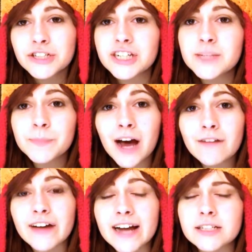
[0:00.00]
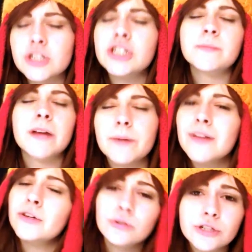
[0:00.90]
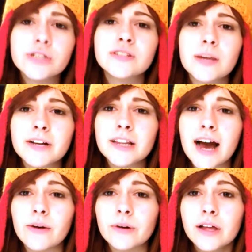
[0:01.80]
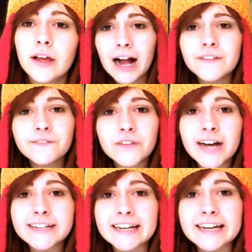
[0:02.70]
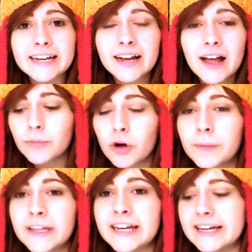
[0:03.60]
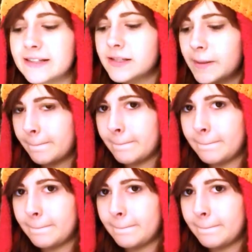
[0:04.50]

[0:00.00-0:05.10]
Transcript: She's perfect, and she's played by the gorgeous Summer Glau. And finally, drumroll please.